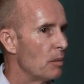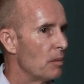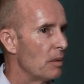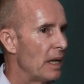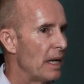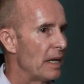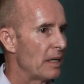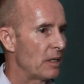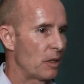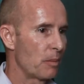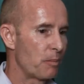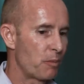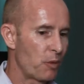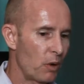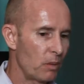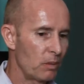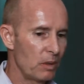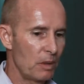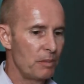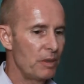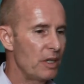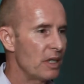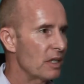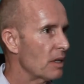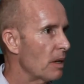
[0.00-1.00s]
The
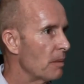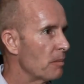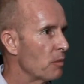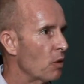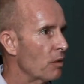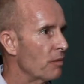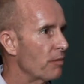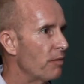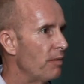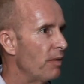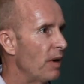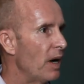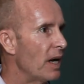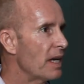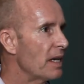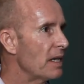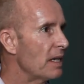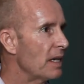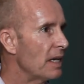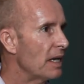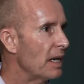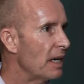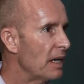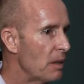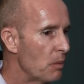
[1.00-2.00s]
problem is I'm not
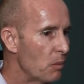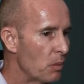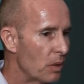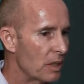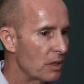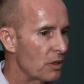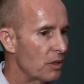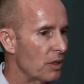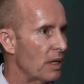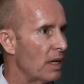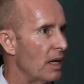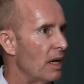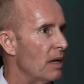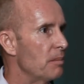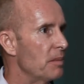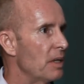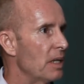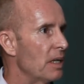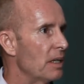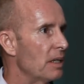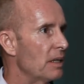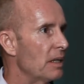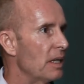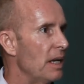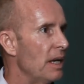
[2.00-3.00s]
finding anyone to come in
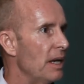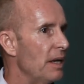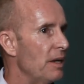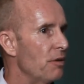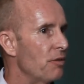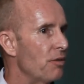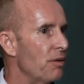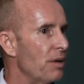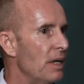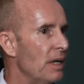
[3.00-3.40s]
at the entry